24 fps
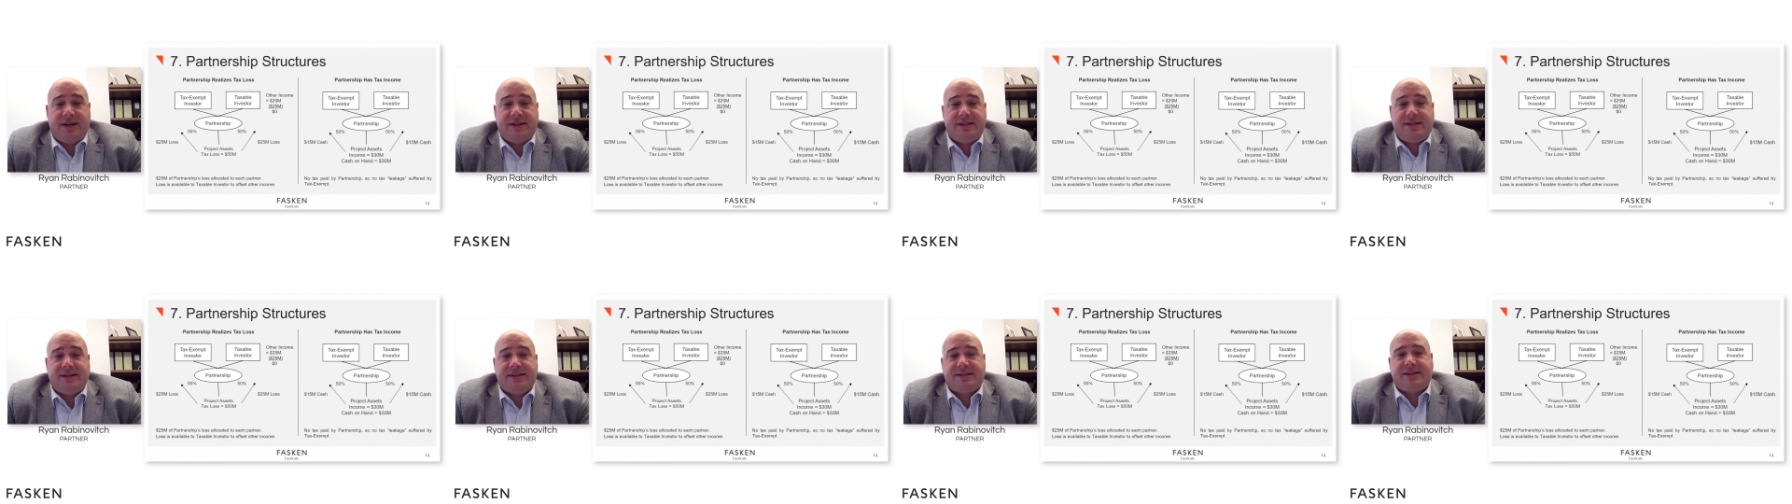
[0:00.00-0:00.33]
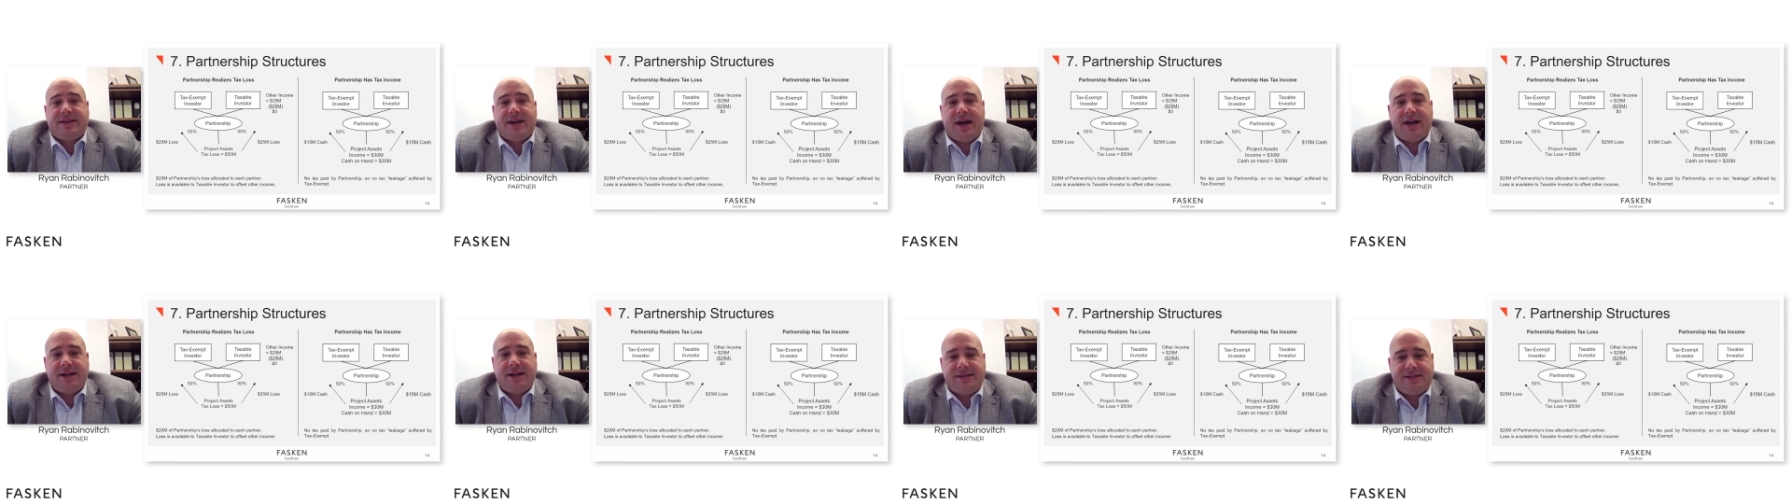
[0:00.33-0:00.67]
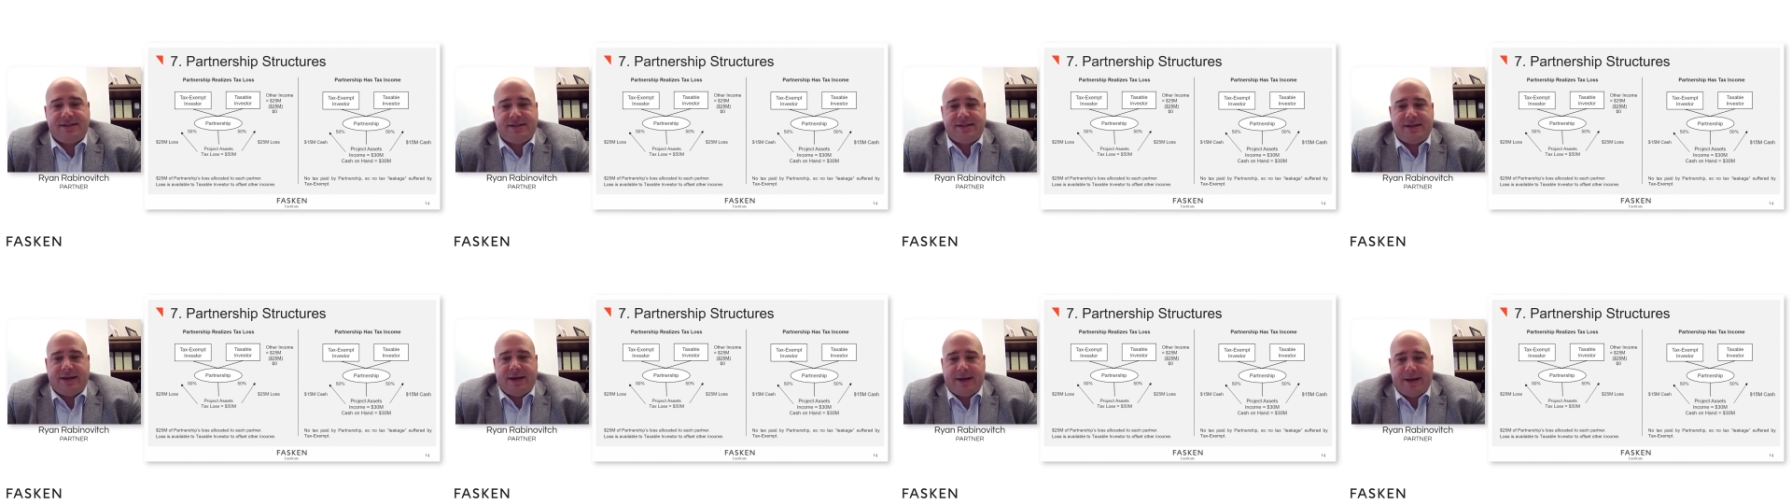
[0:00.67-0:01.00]

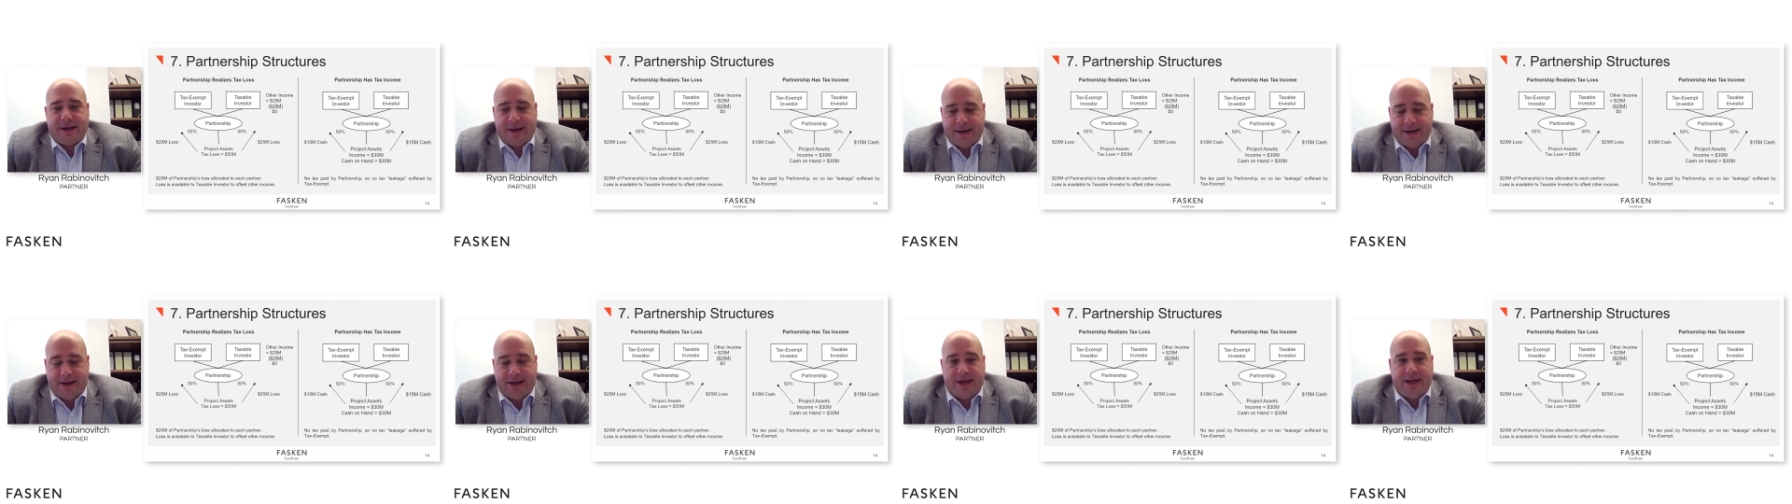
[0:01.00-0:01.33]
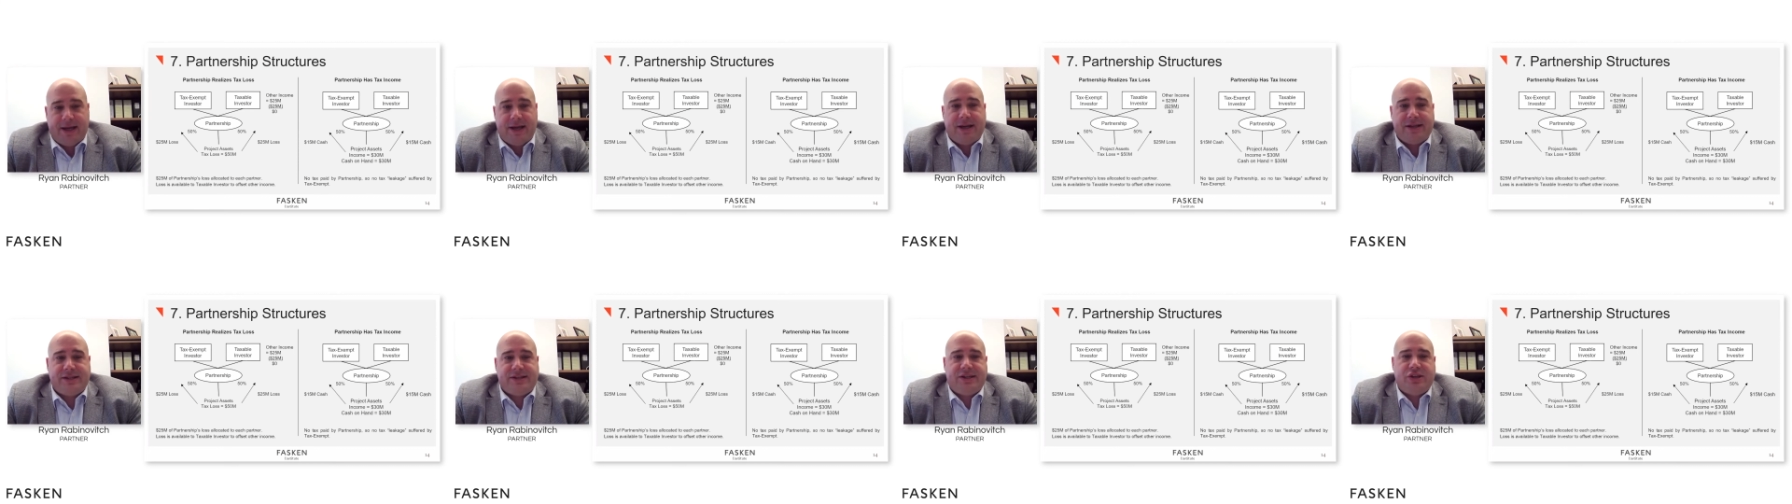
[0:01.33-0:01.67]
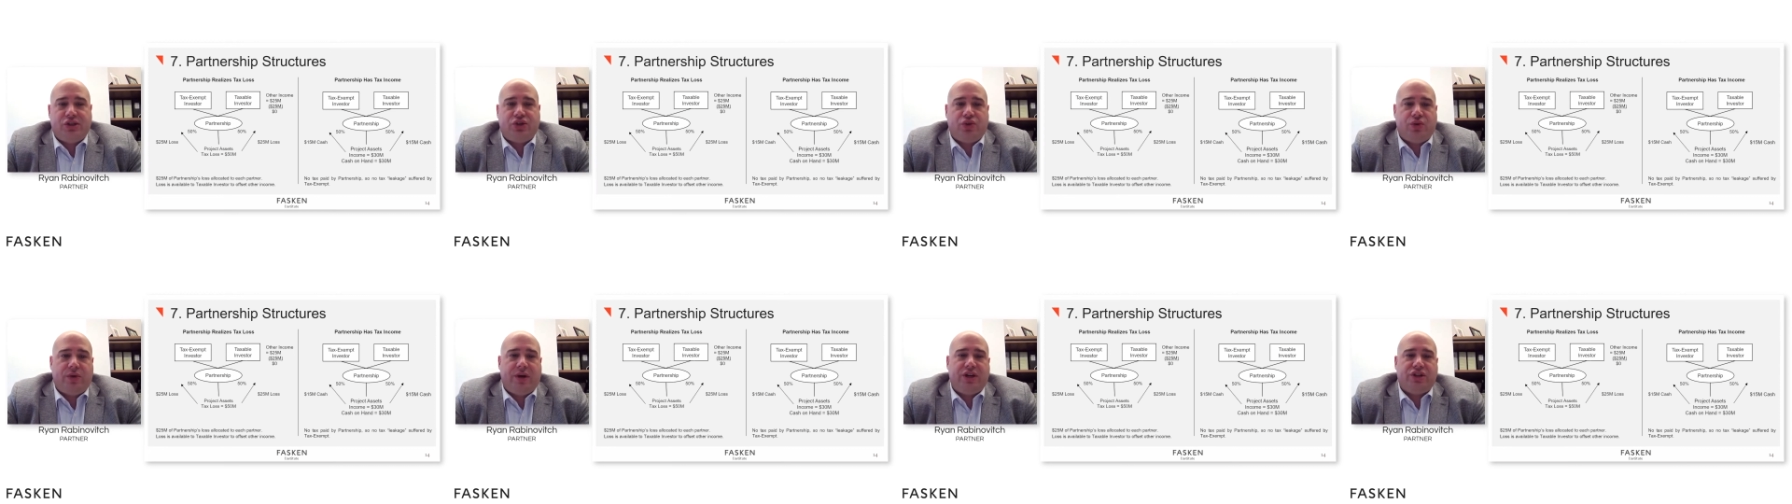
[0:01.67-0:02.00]
discussed in a
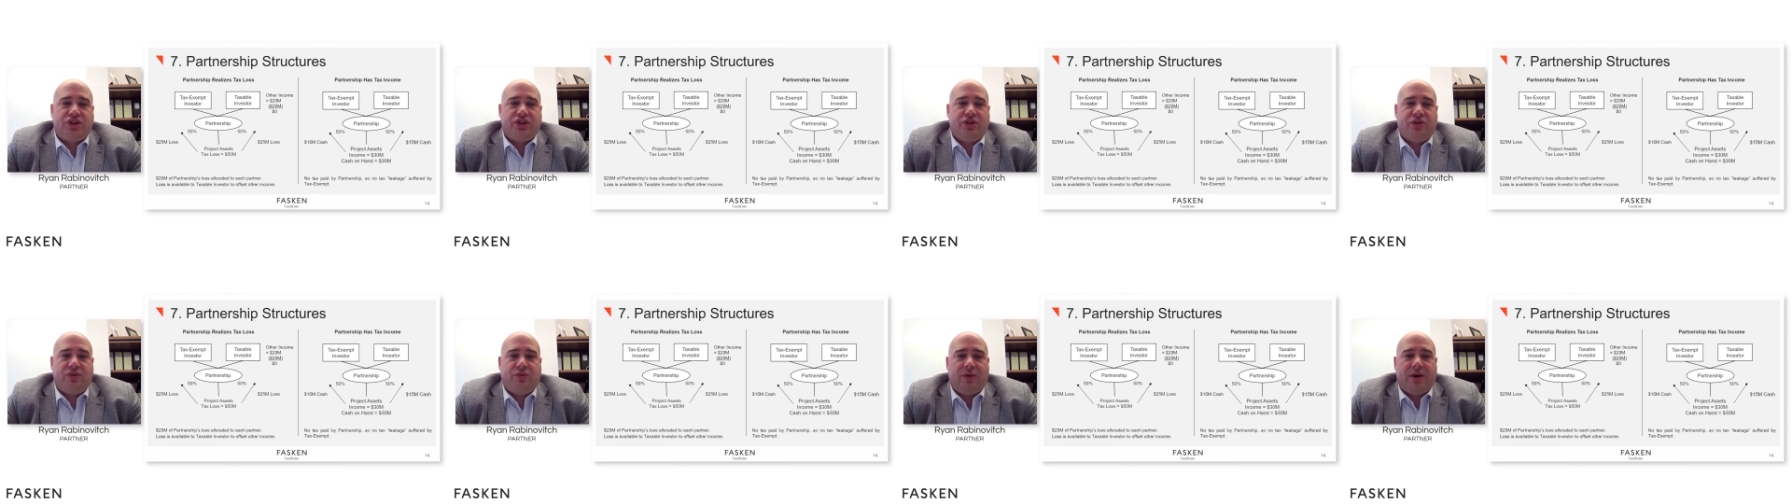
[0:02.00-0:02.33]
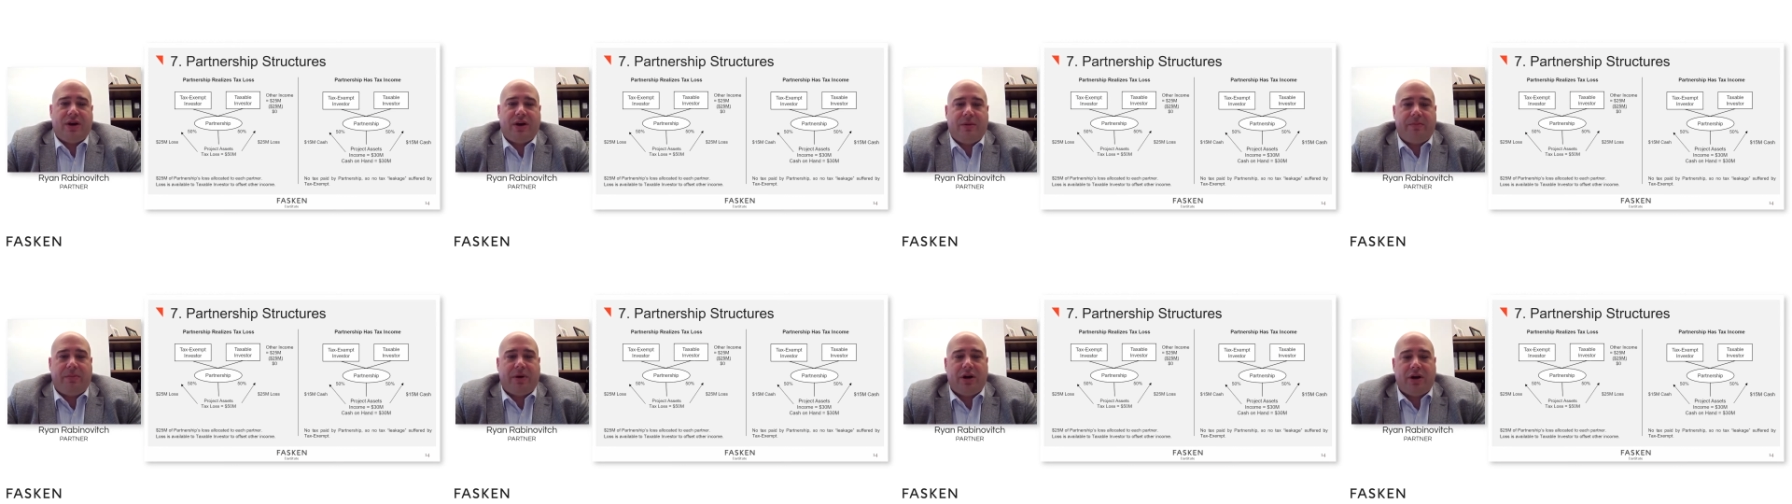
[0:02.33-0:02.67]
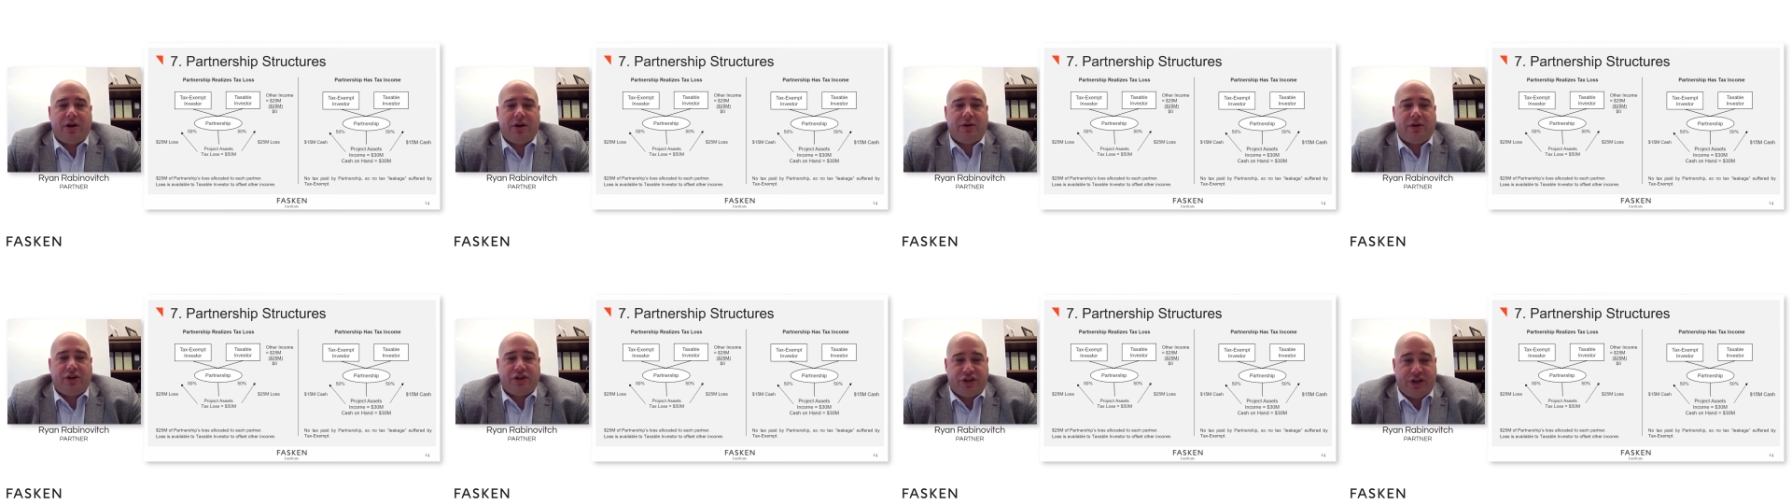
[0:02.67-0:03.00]
situation where a
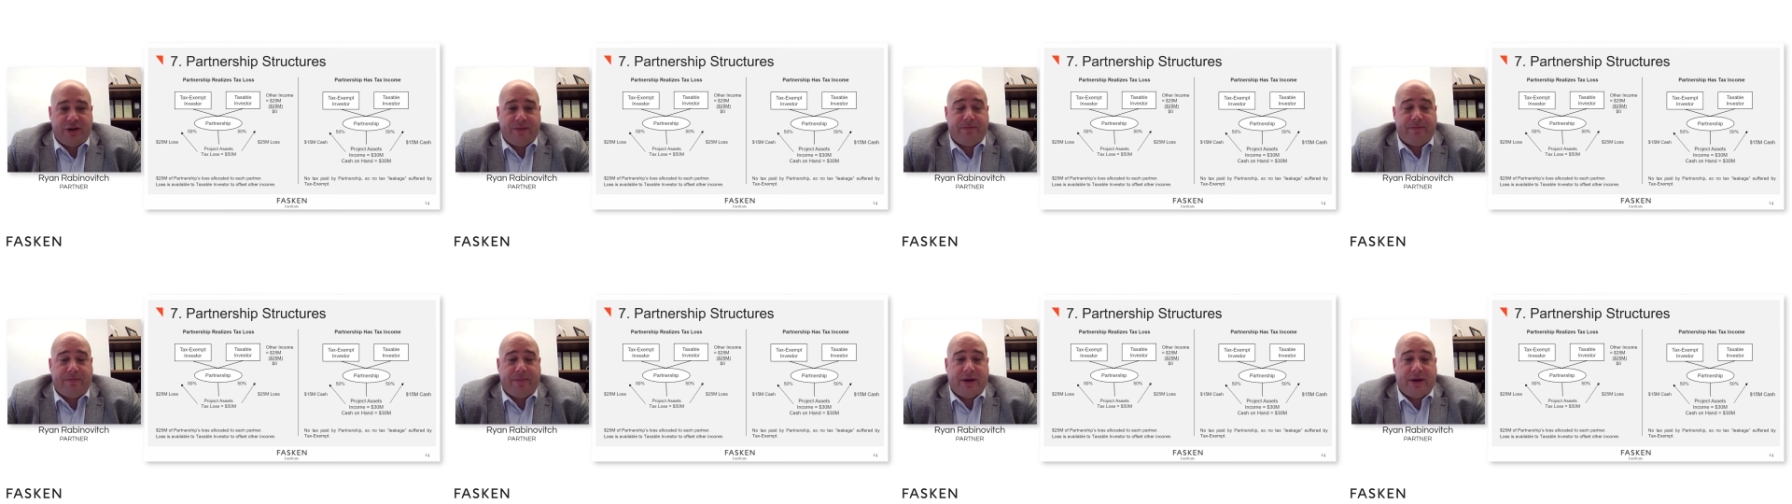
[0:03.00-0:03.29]
partnership,